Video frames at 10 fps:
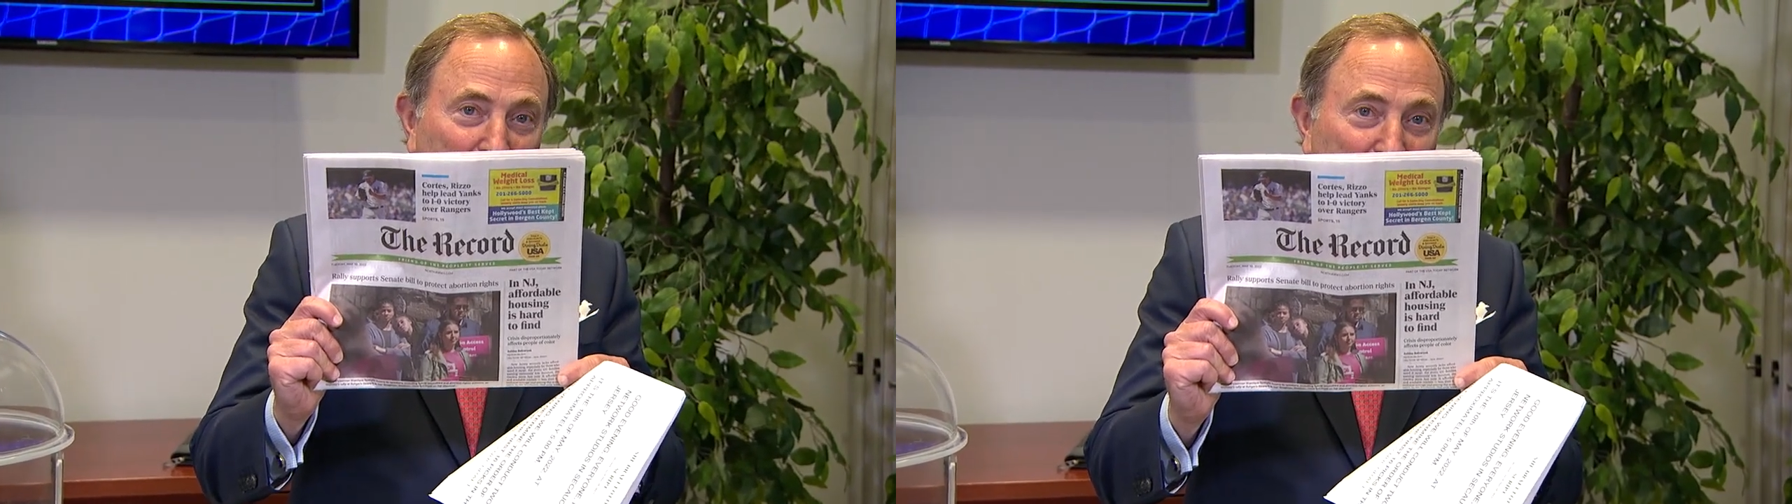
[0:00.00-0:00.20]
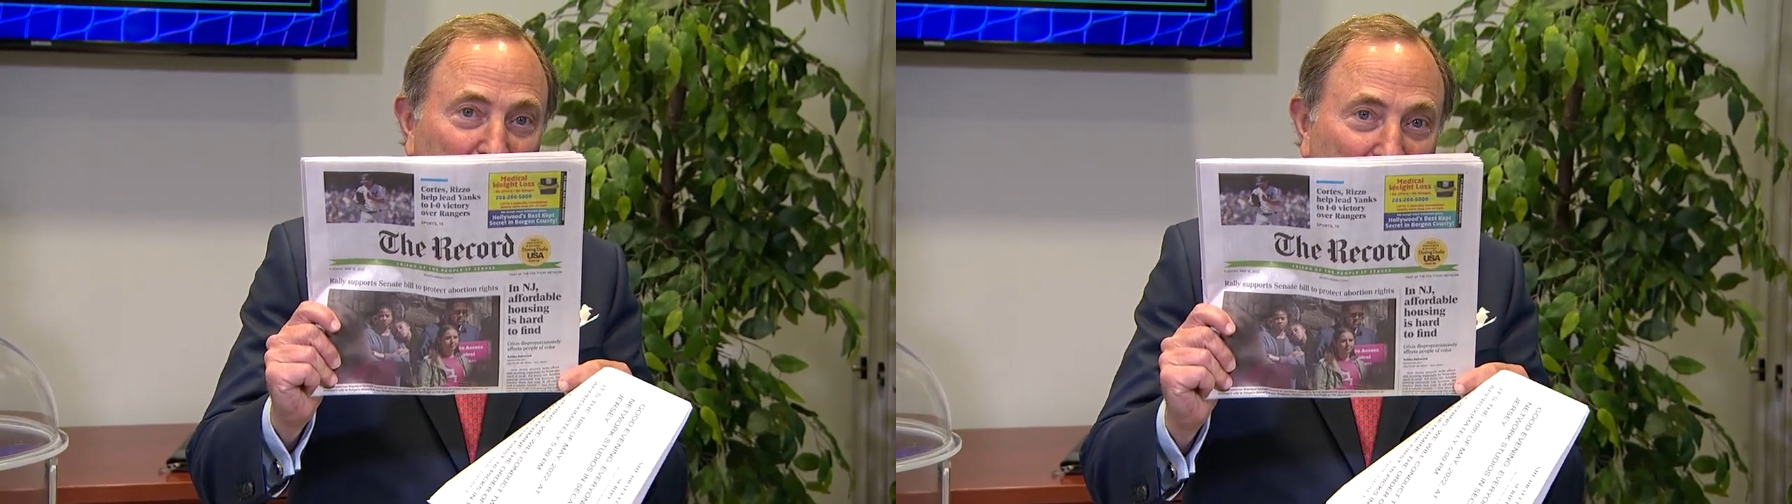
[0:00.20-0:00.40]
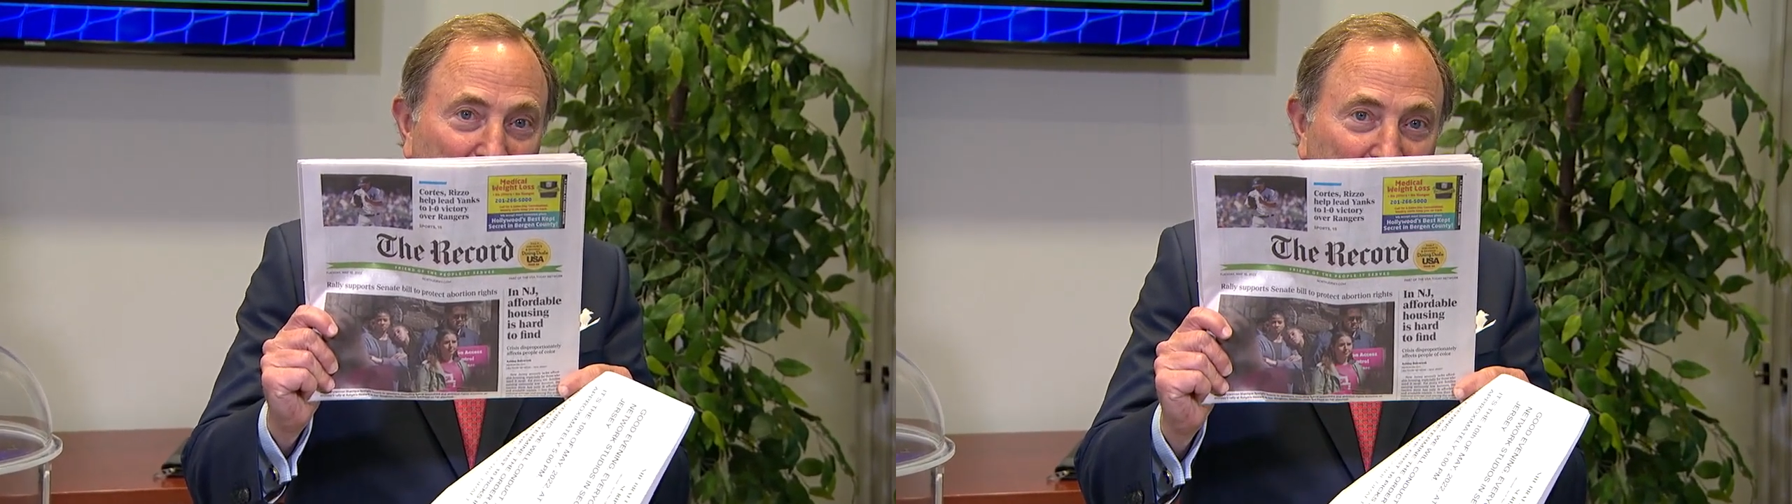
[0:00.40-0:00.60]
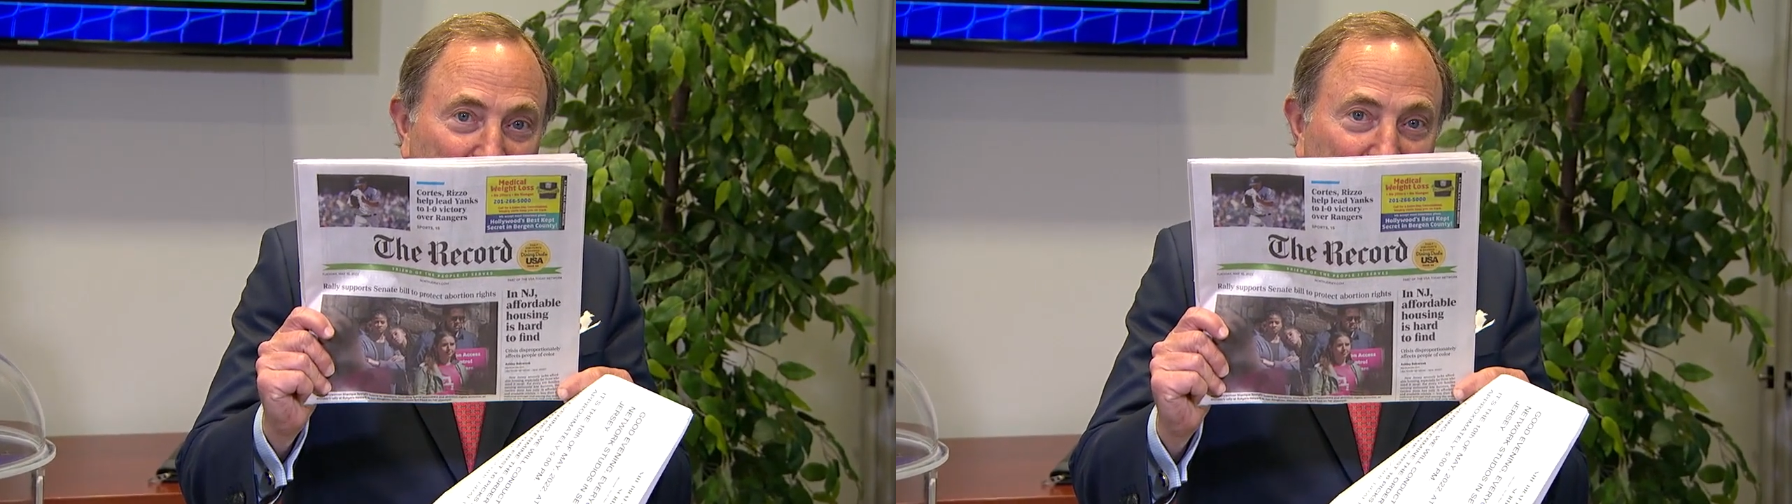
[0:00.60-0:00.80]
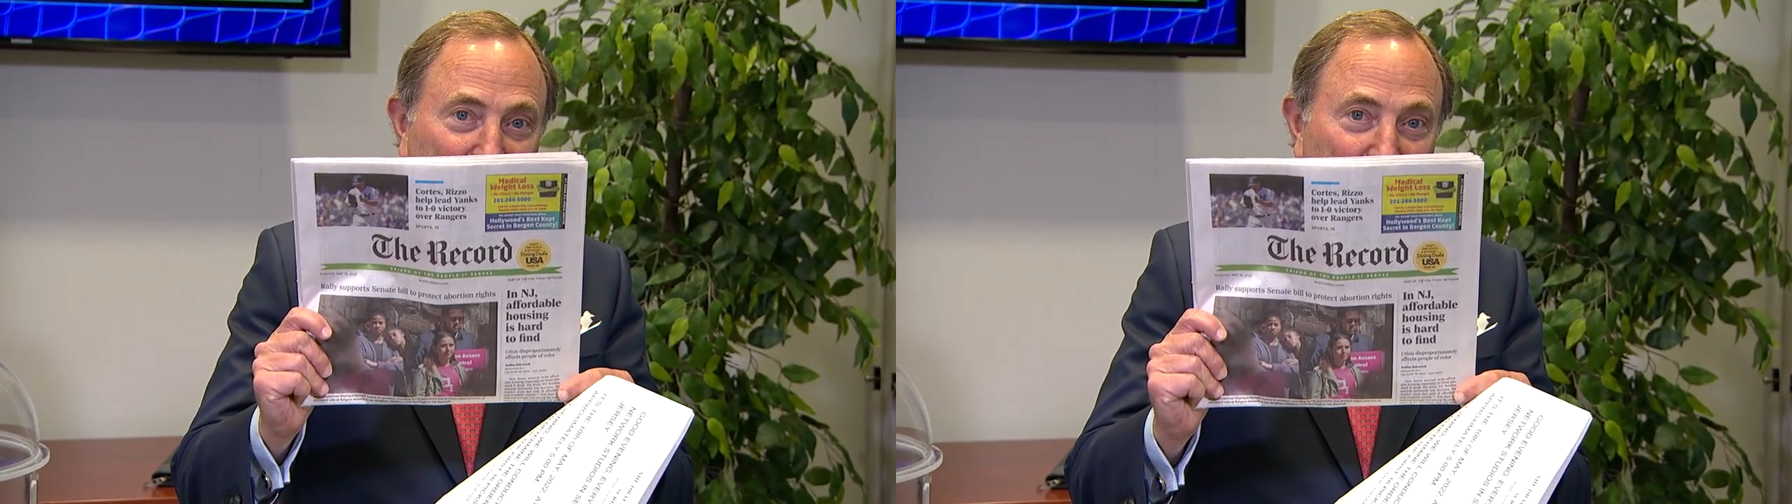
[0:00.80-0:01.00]
the
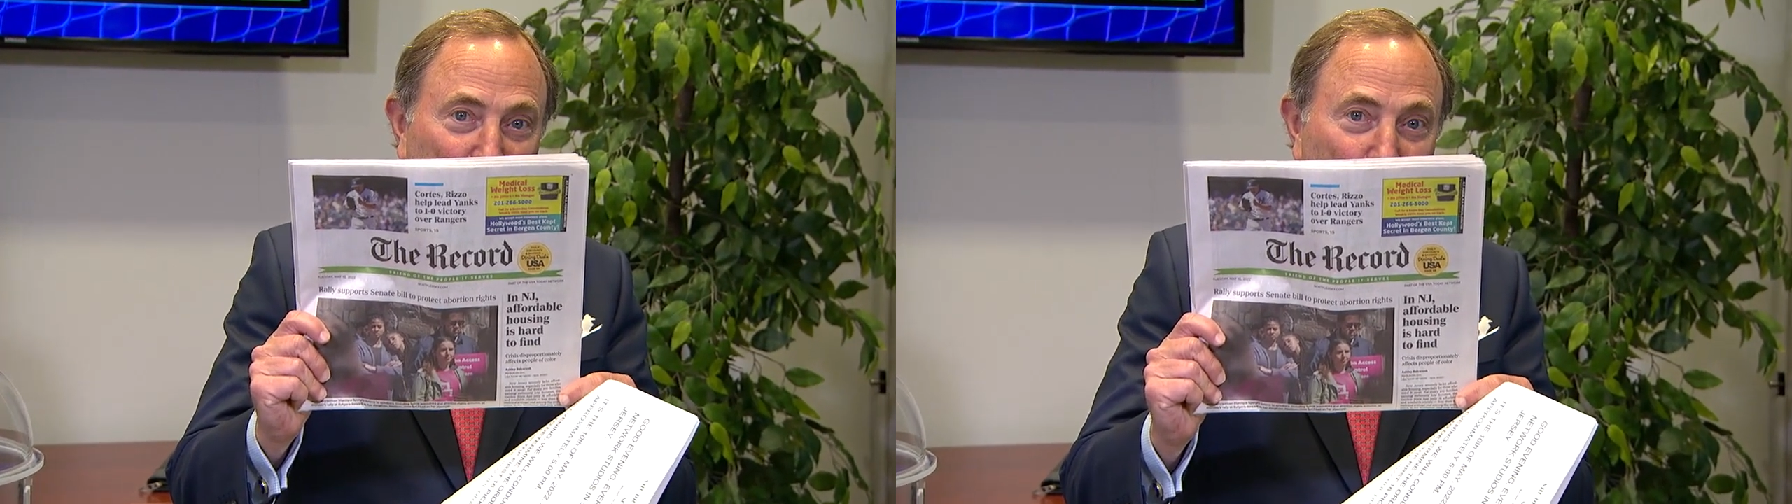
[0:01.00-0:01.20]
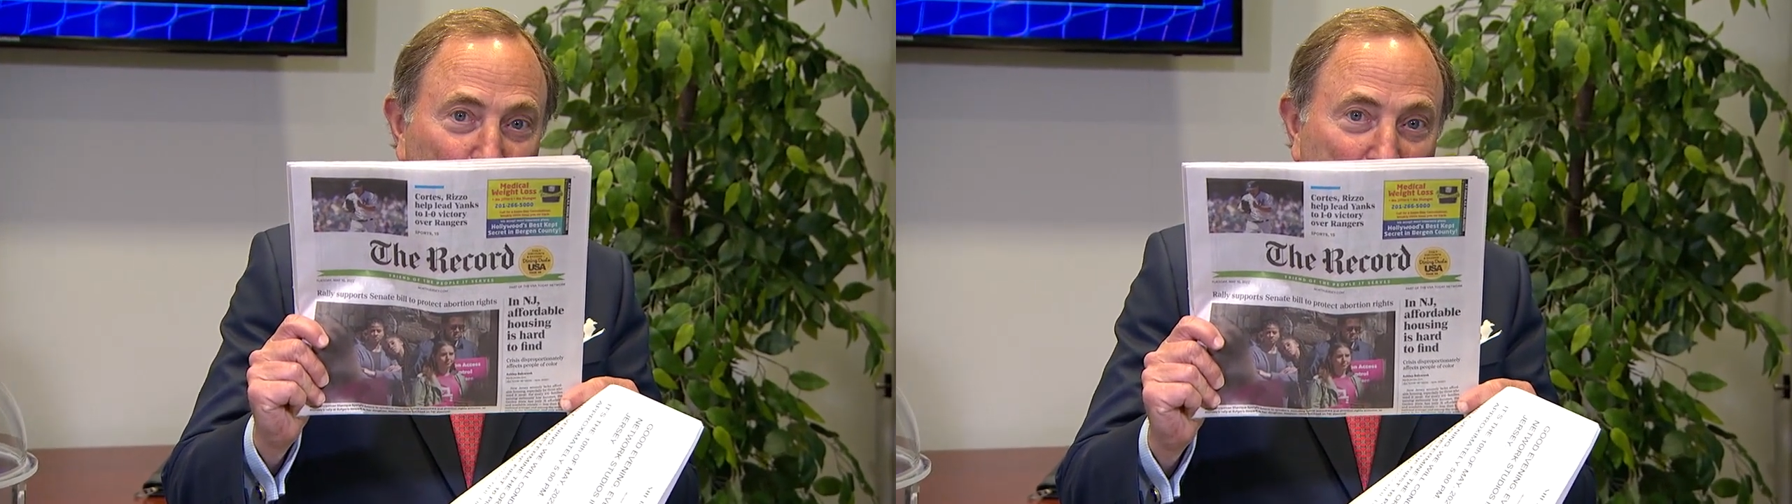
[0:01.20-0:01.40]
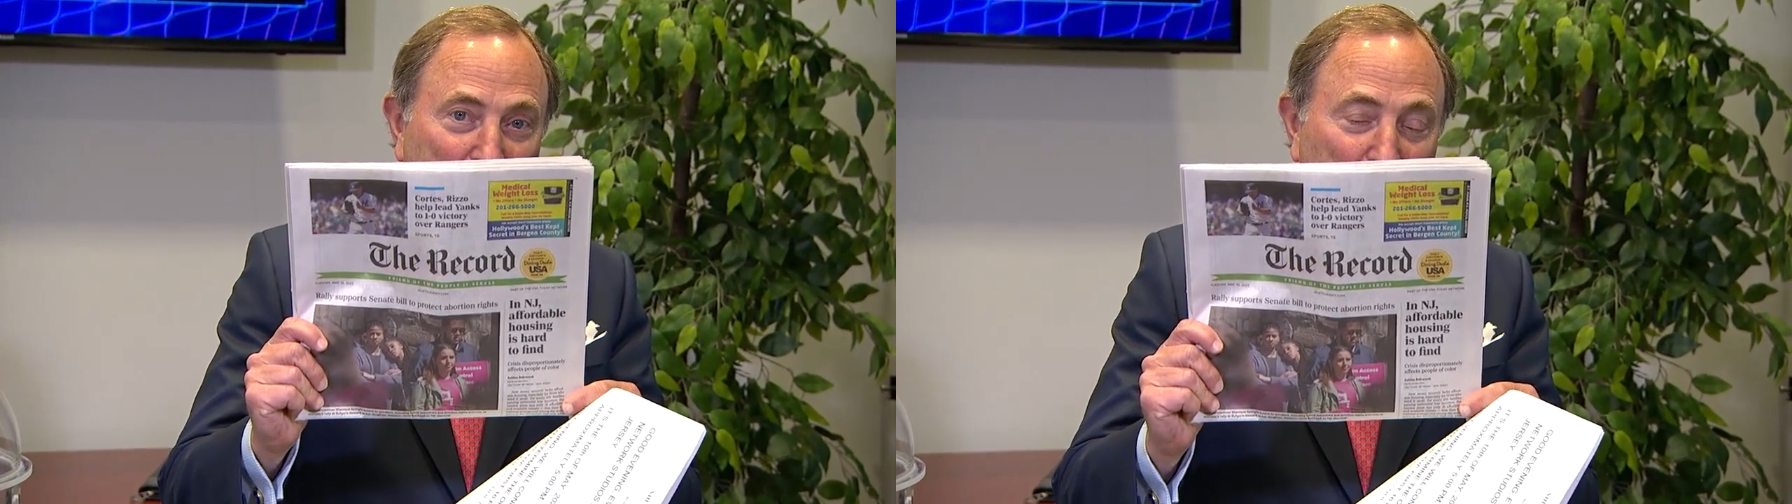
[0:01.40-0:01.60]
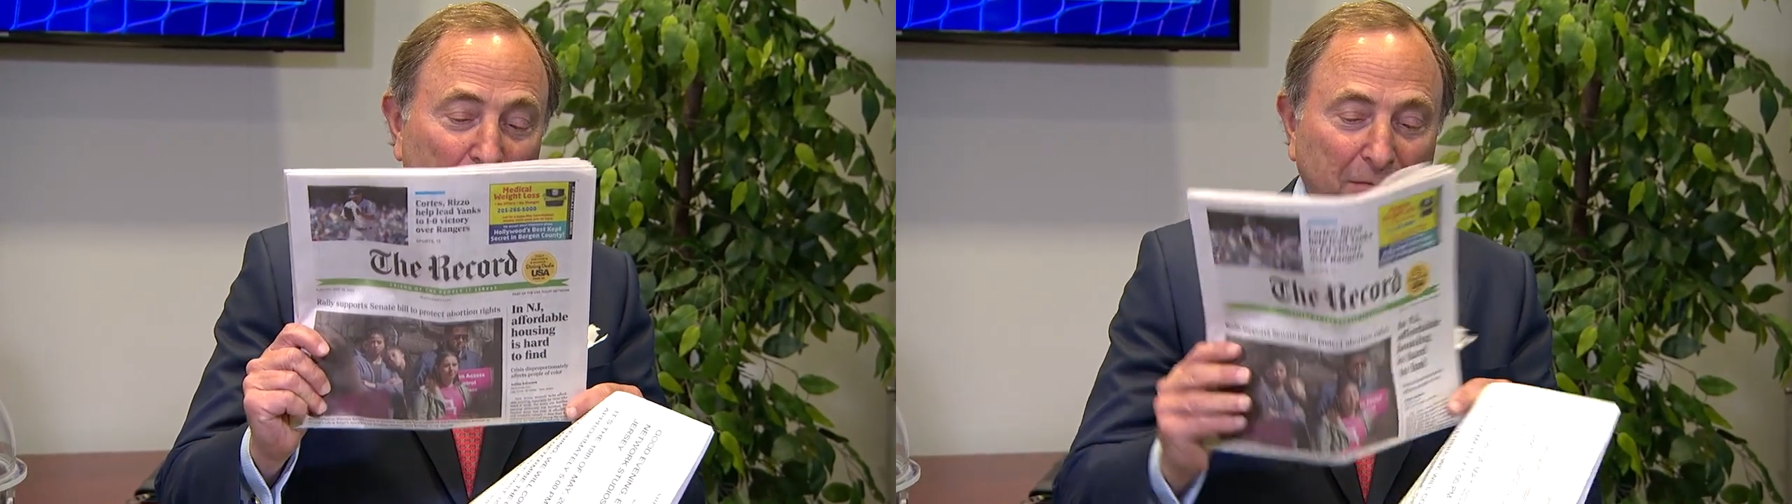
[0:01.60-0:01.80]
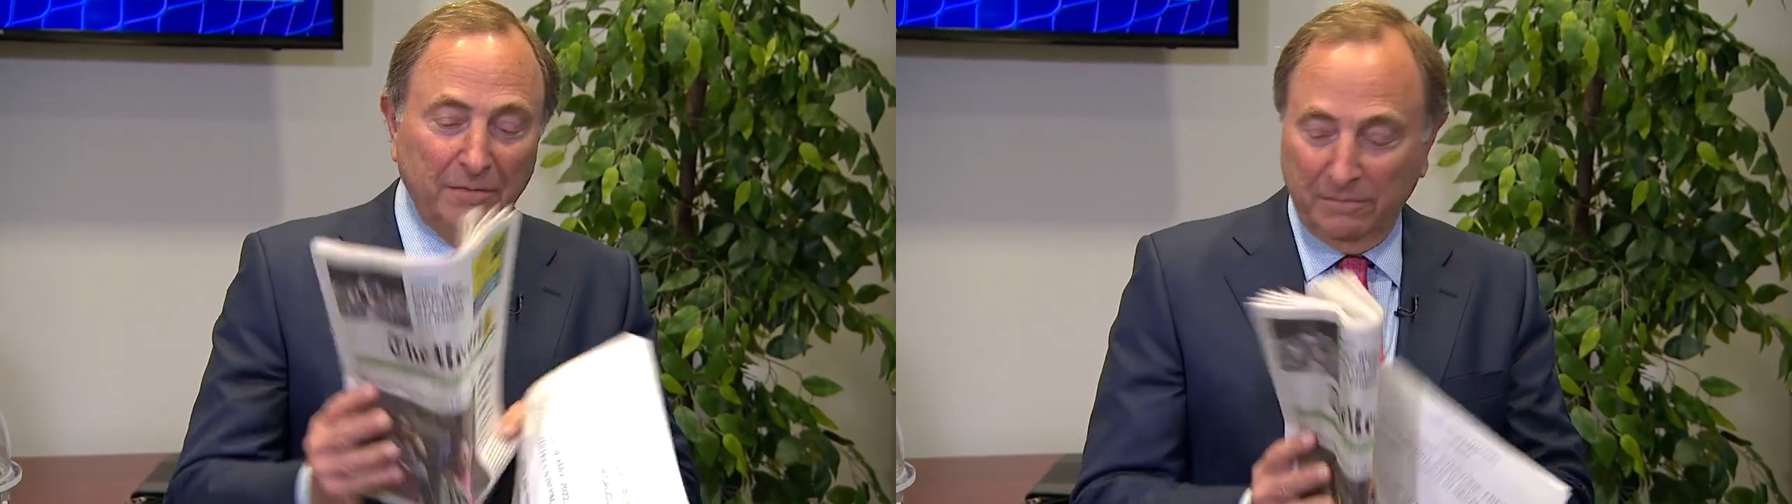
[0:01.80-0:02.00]
newspaper.